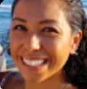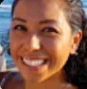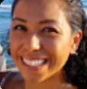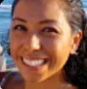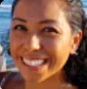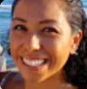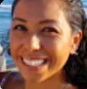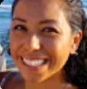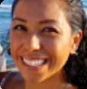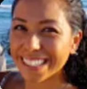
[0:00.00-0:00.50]

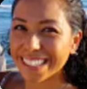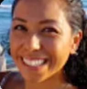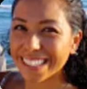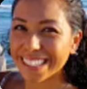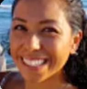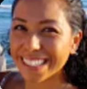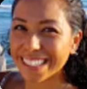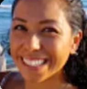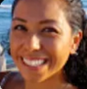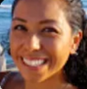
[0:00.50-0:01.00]

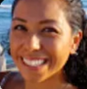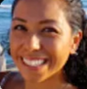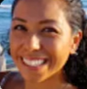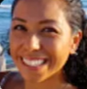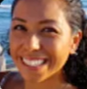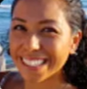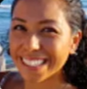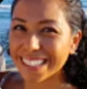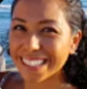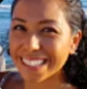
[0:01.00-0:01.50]

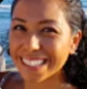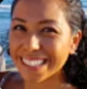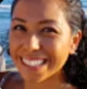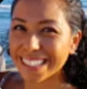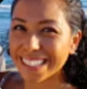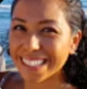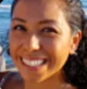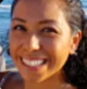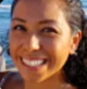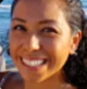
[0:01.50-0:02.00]

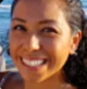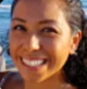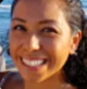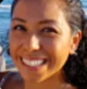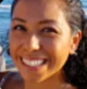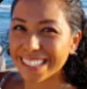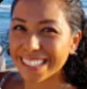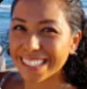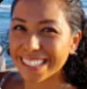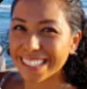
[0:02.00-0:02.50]

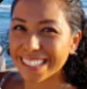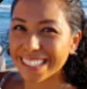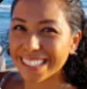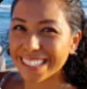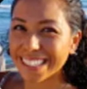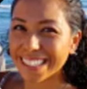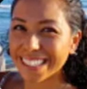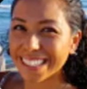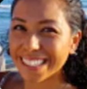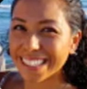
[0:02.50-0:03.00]

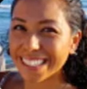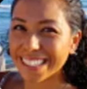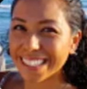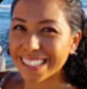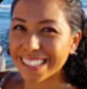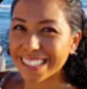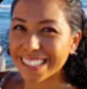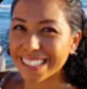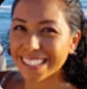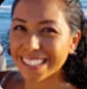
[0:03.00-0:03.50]

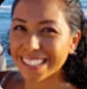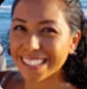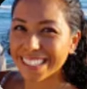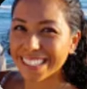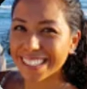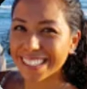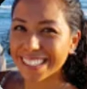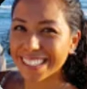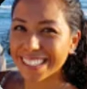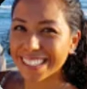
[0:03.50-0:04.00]

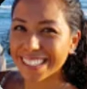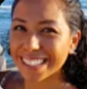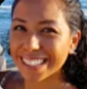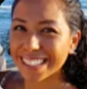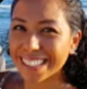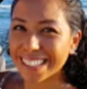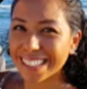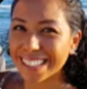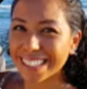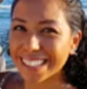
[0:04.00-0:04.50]

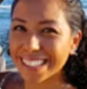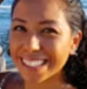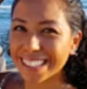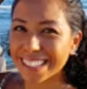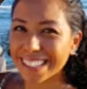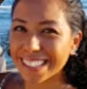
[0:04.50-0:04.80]
The person shown says nothing.